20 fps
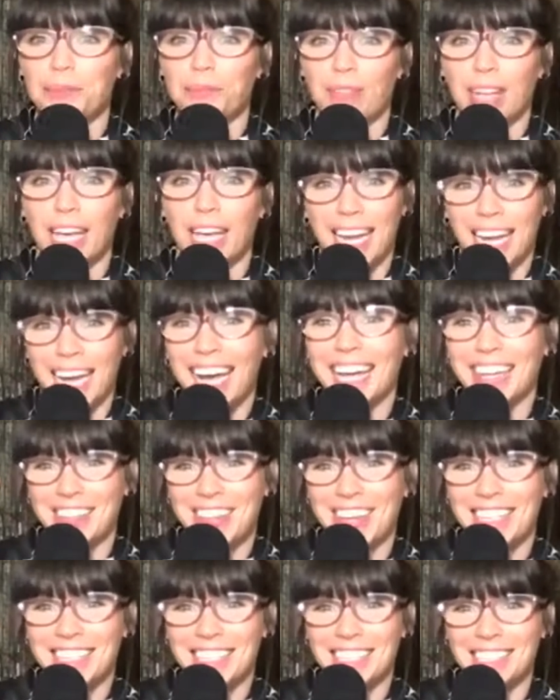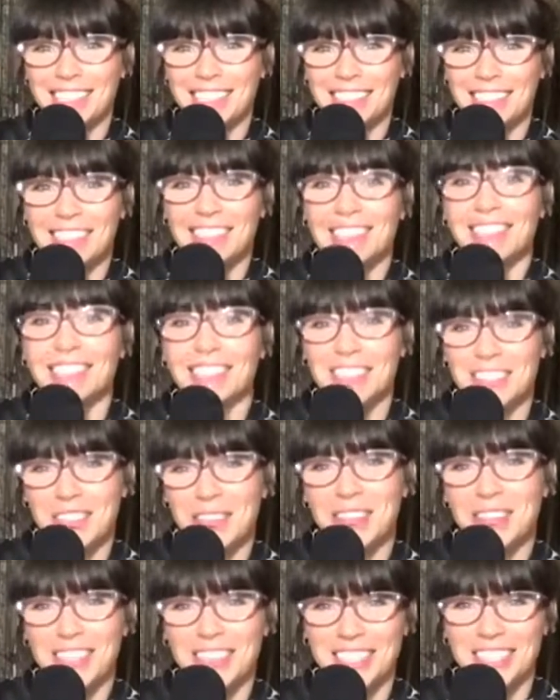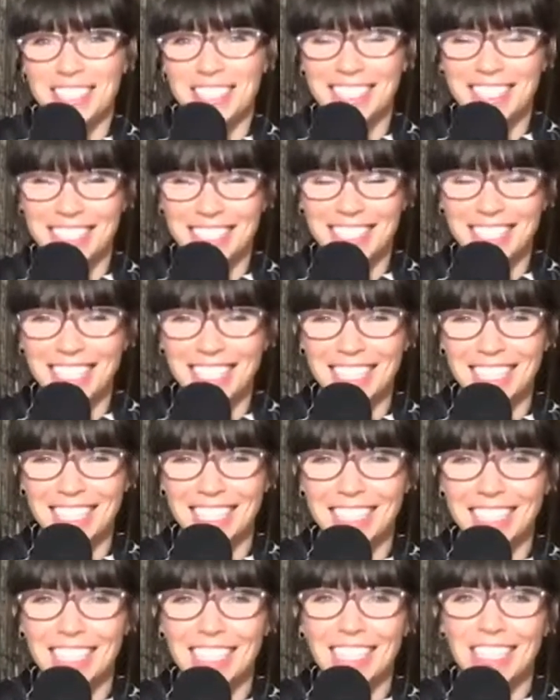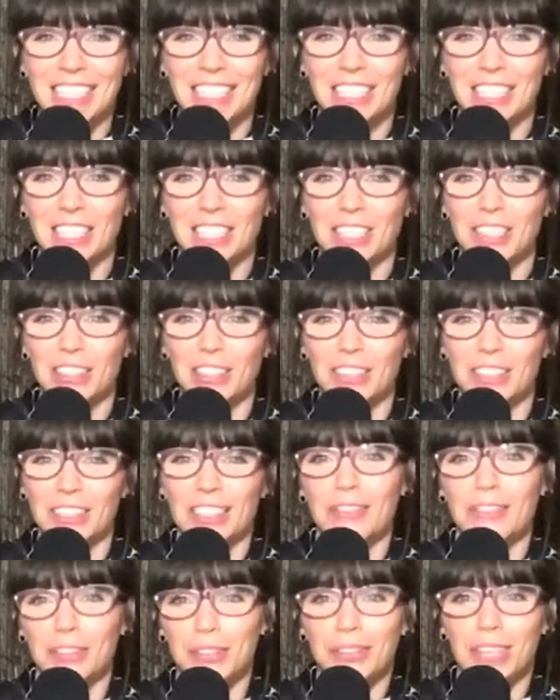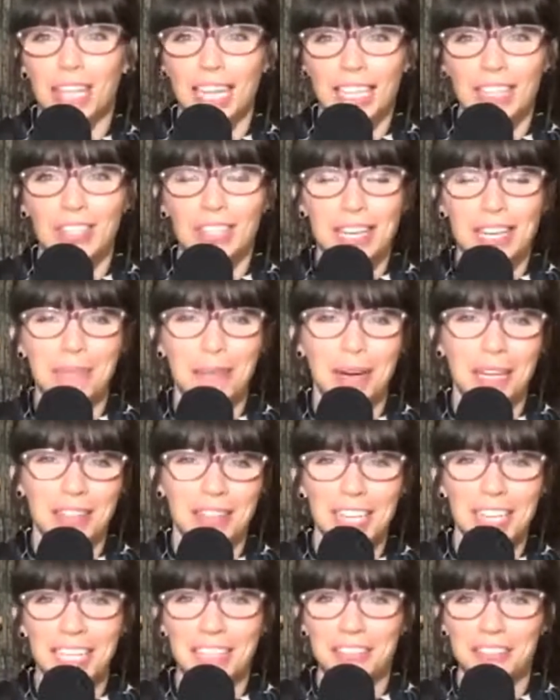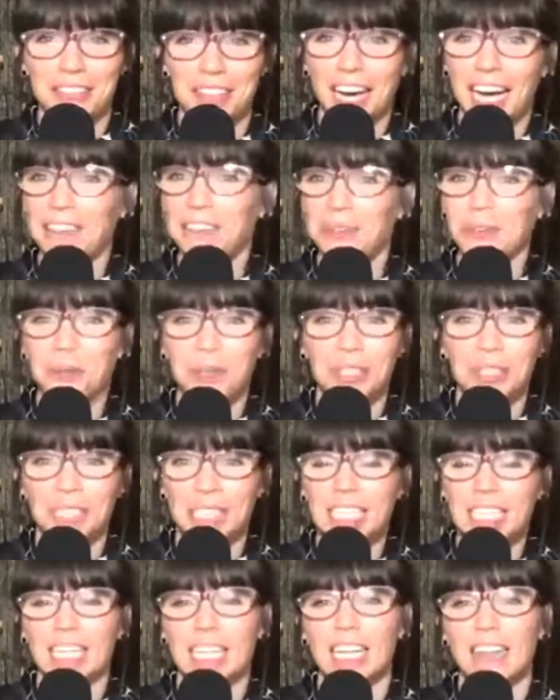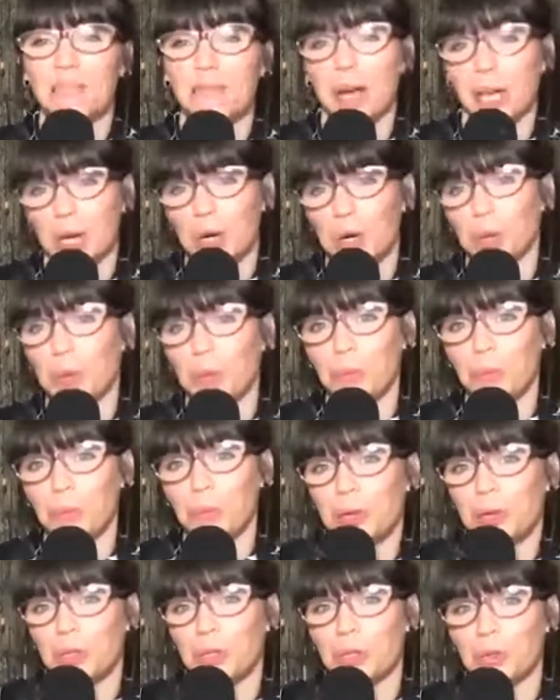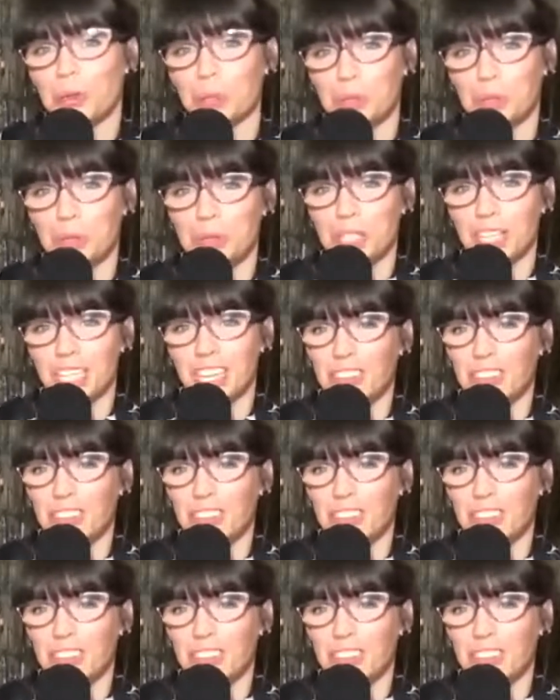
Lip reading: And I had Eliza in 2016. So if you like look at my life, I haven't released any of my own personal music.